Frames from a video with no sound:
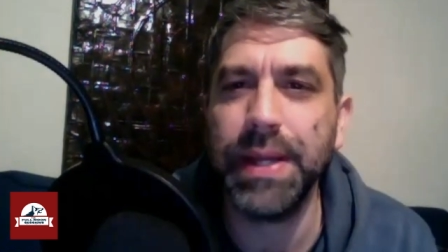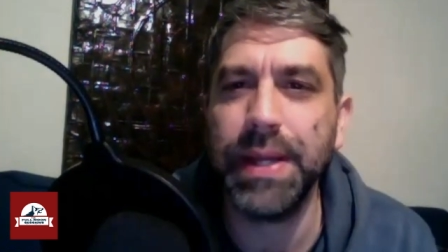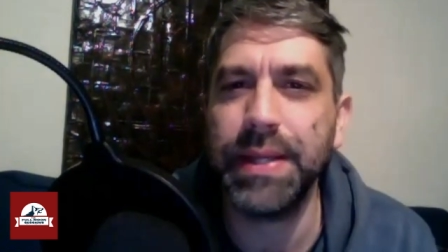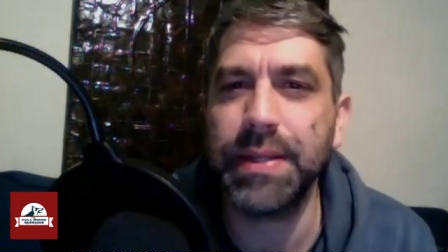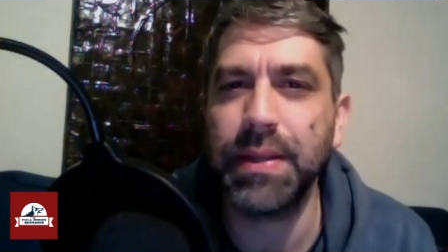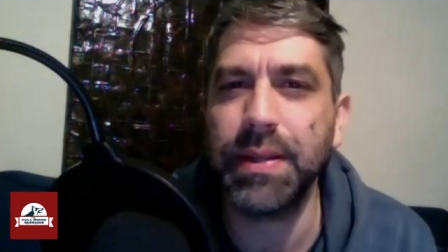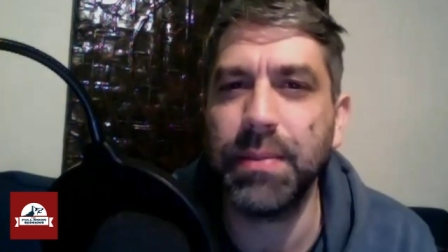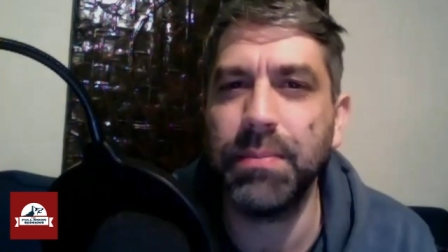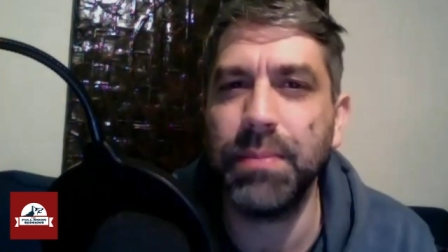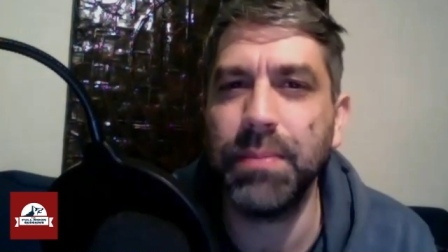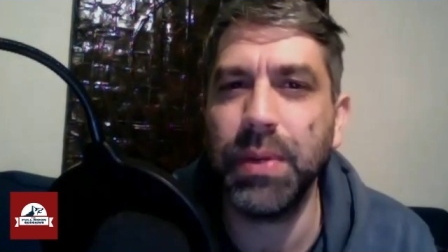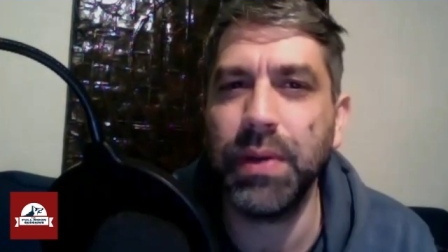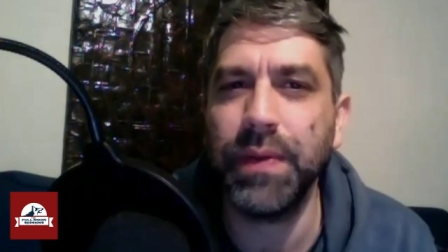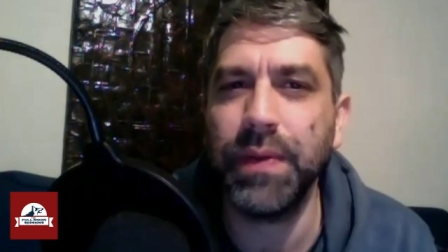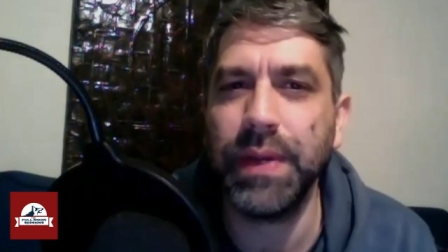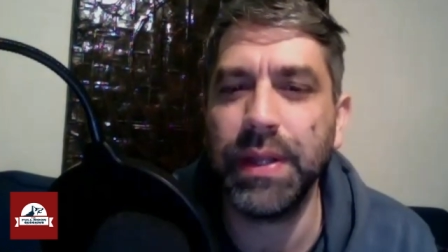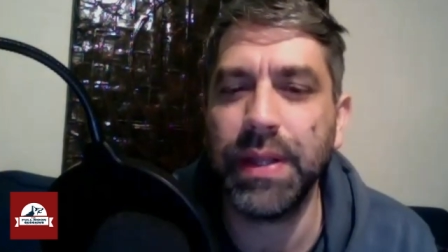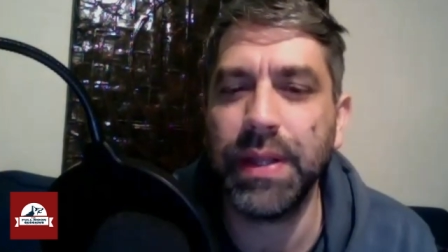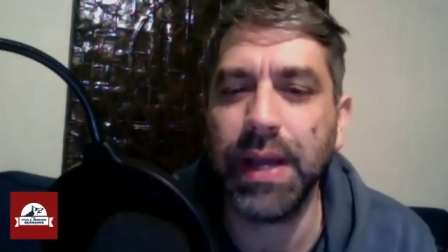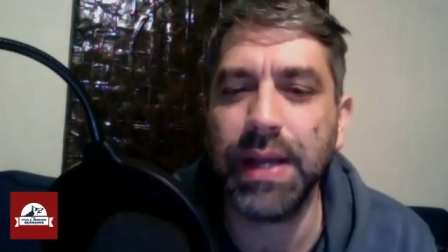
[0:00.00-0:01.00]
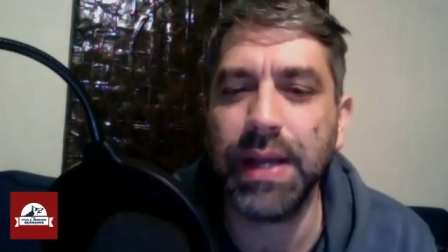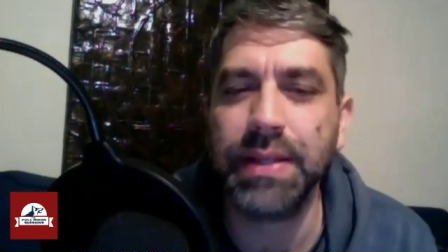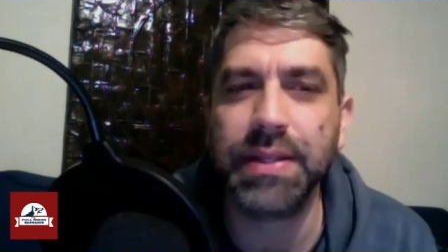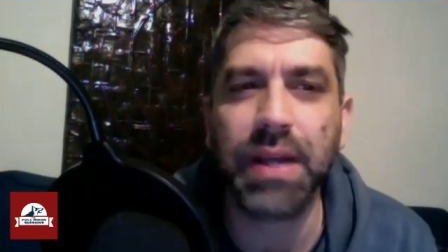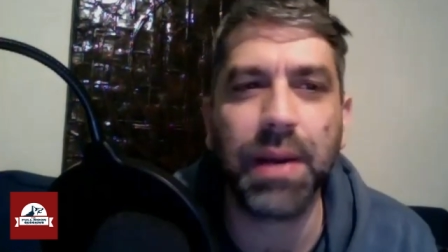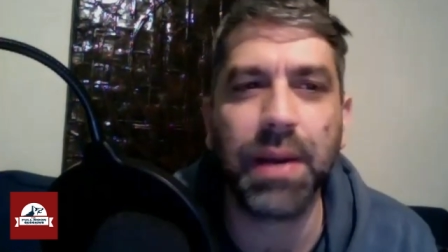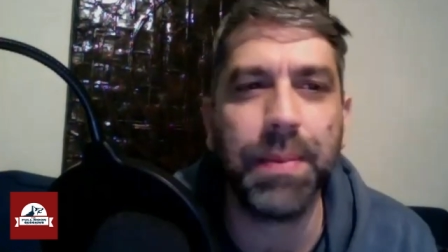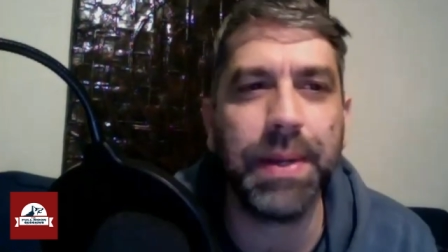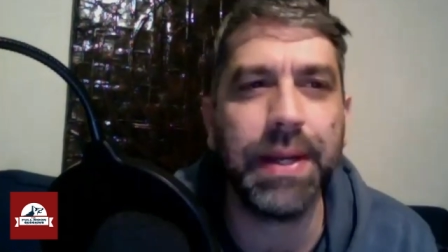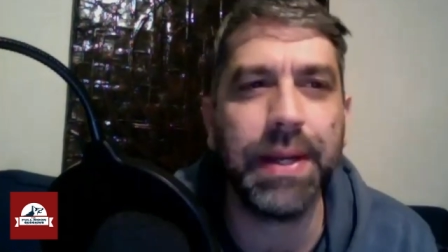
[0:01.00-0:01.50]
is a movie that's
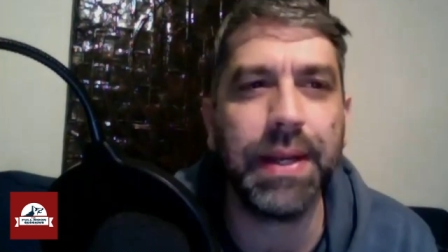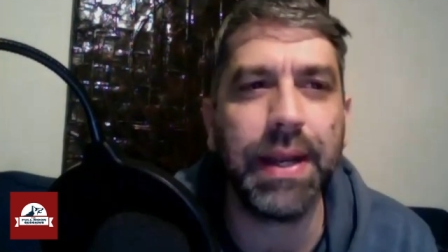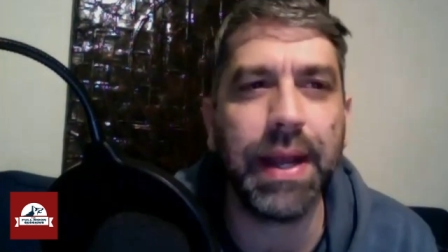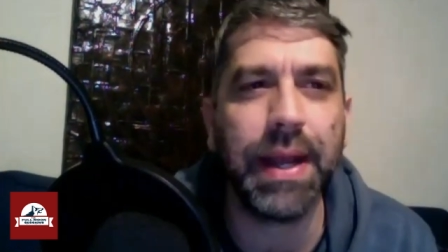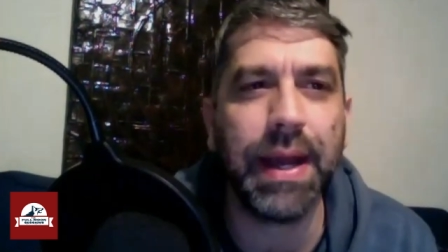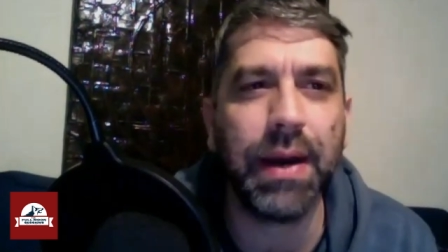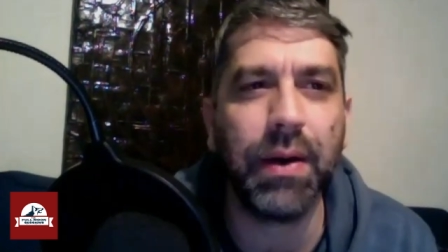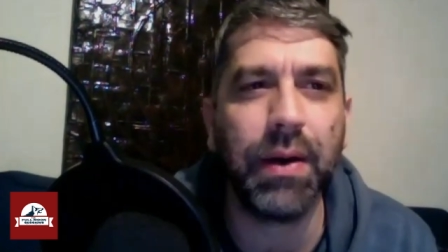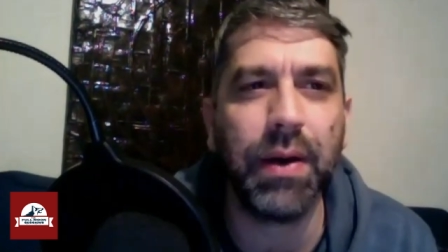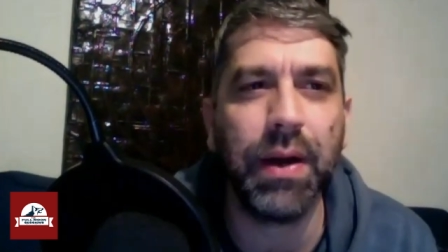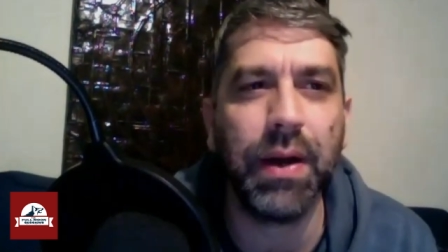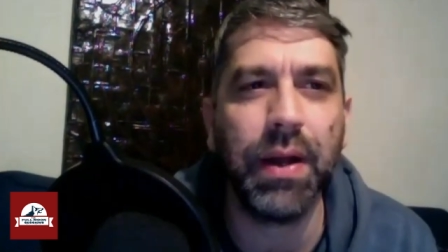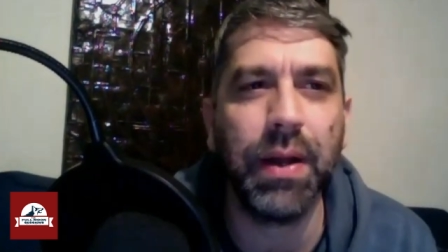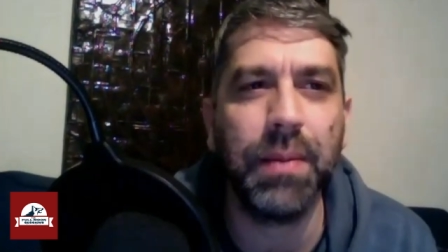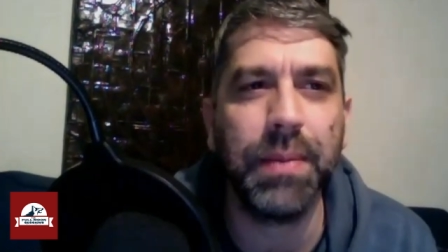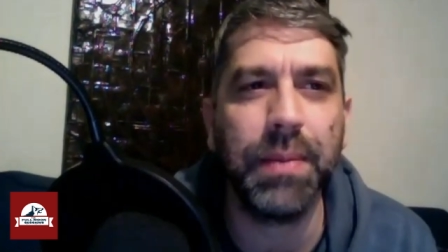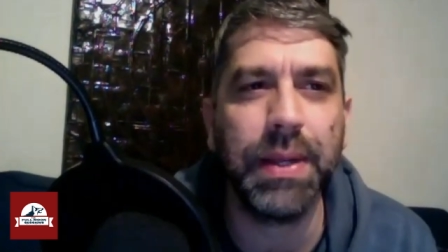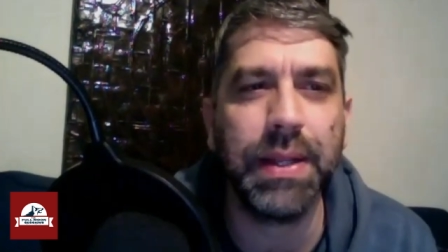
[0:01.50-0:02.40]
coming out um,